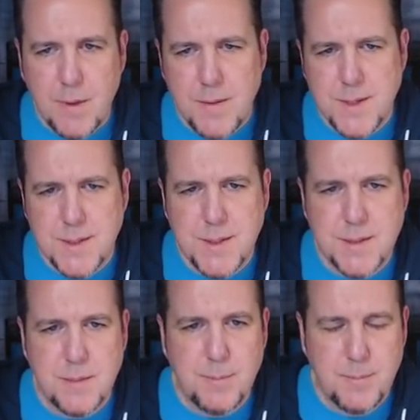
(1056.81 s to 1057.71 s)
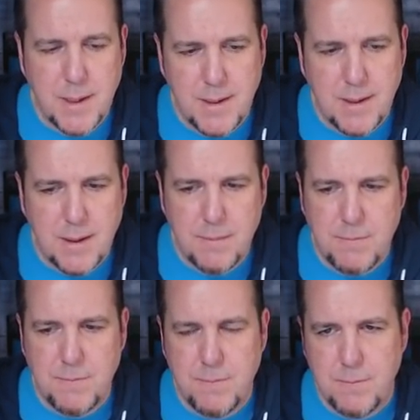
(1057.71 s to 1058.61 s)
This is a, a uh,
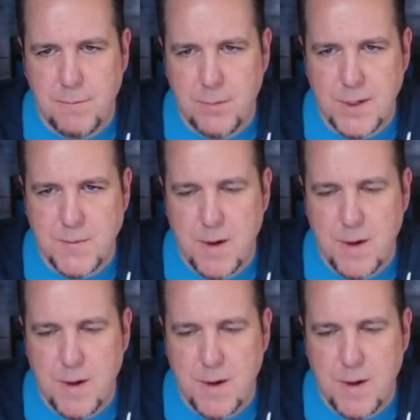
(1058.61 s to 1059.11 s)
freeze